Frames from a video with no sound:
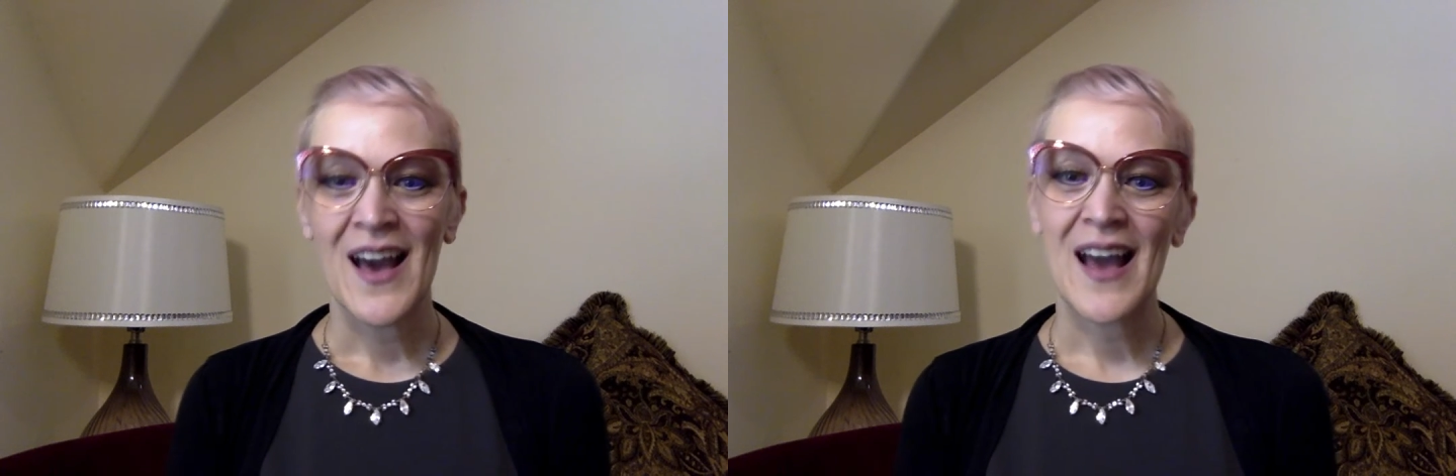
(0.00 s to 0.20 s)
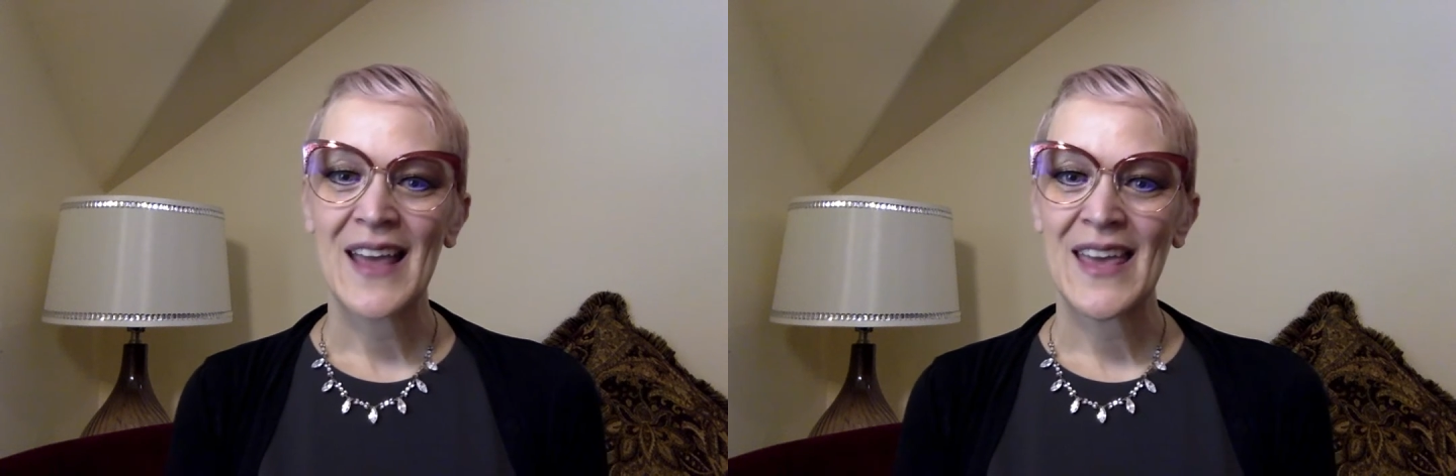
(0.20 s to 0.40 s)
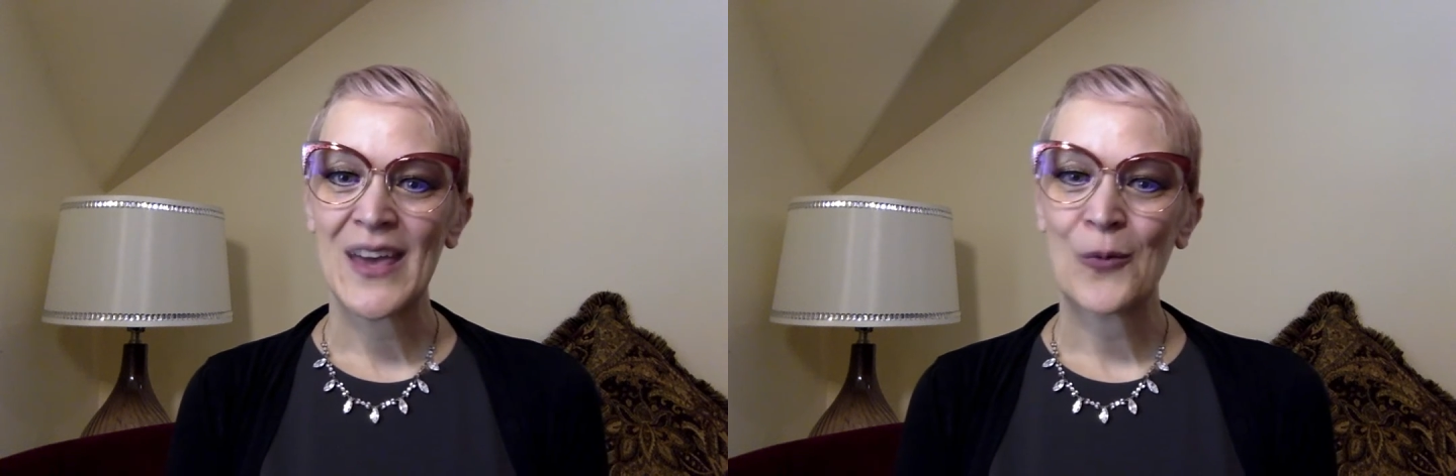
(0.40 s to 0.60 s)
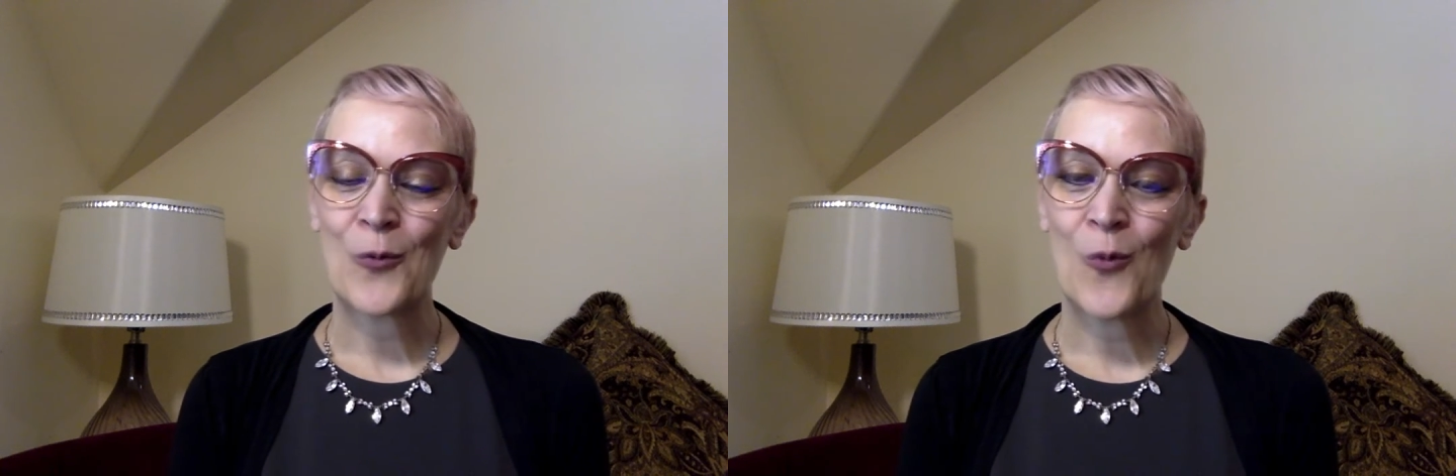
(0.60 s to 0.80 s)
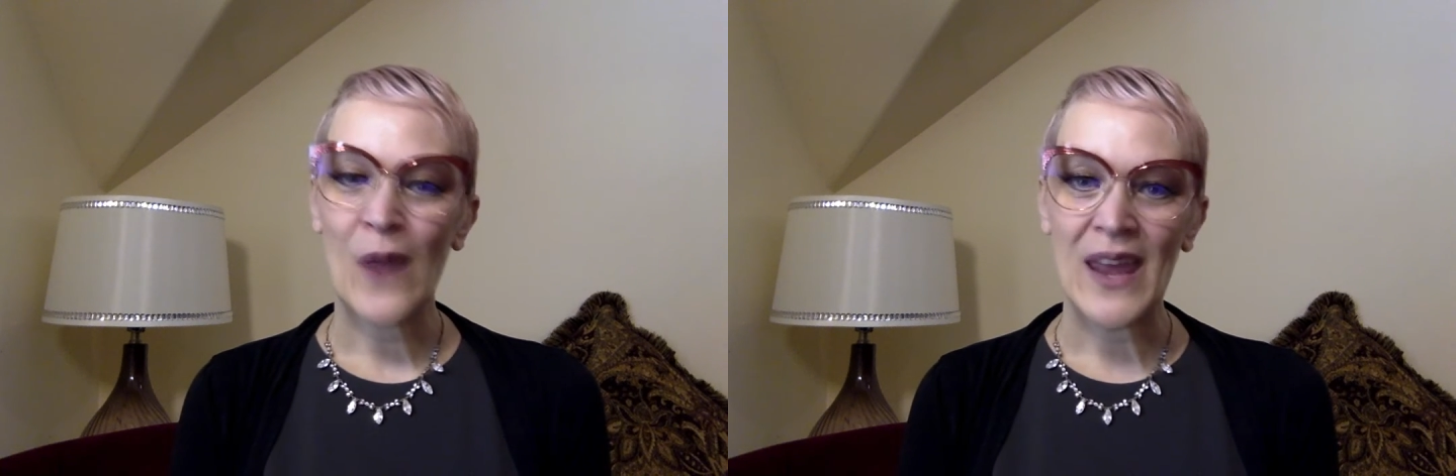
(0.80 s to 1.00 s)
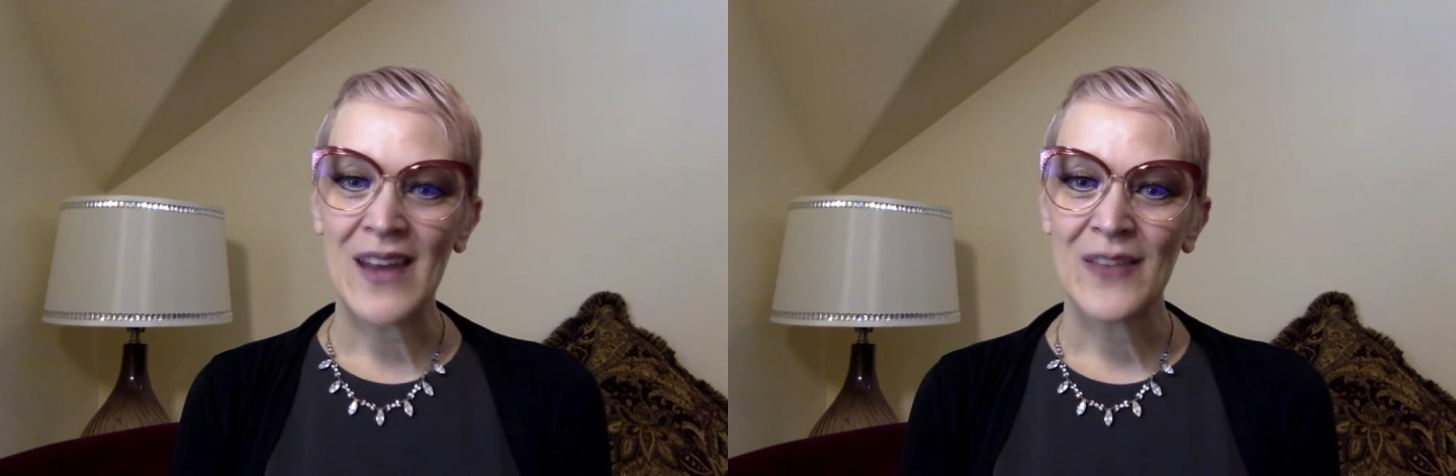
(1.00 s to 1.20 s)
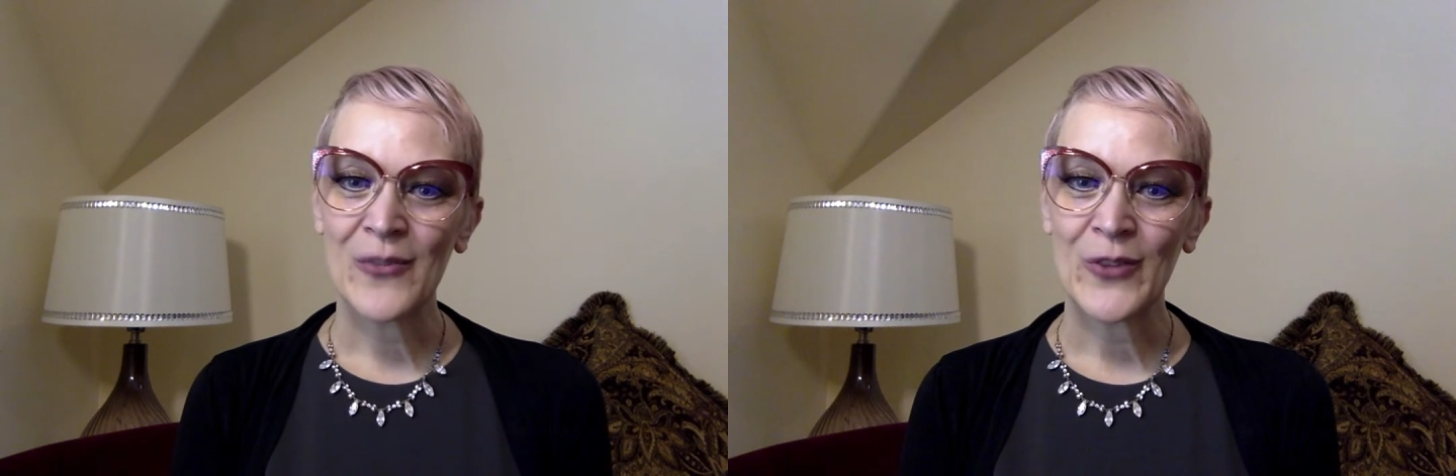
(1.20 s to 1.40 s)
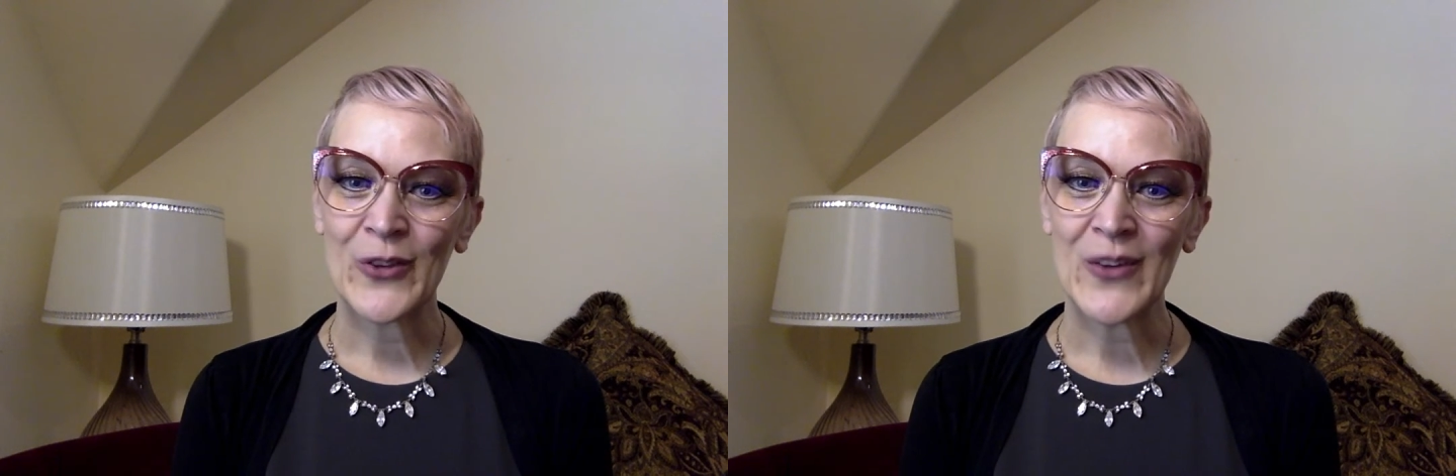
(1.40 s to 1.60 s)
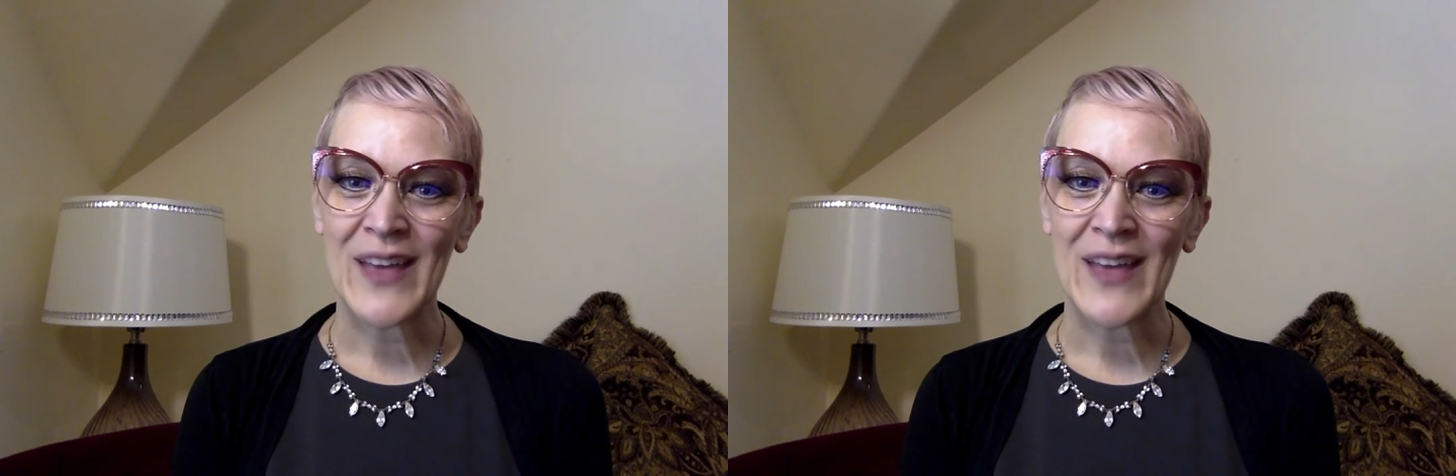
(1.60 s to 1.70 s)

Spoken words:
I can't wait for you to